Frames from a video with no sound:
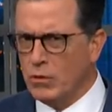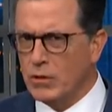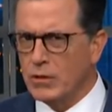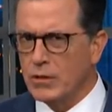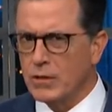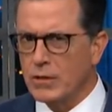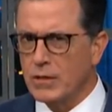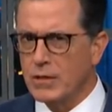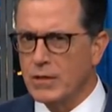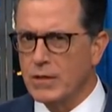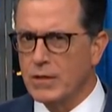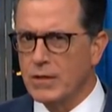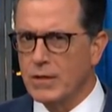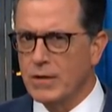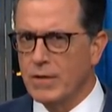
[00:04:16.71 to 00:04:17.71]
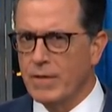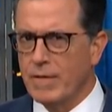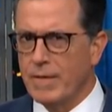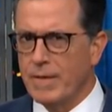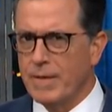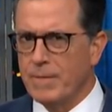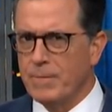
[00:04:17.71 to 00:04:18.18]

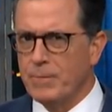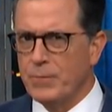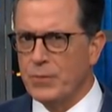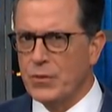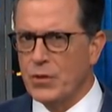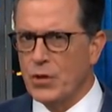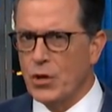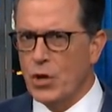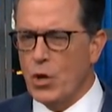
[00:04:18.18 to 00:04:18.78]
Ah.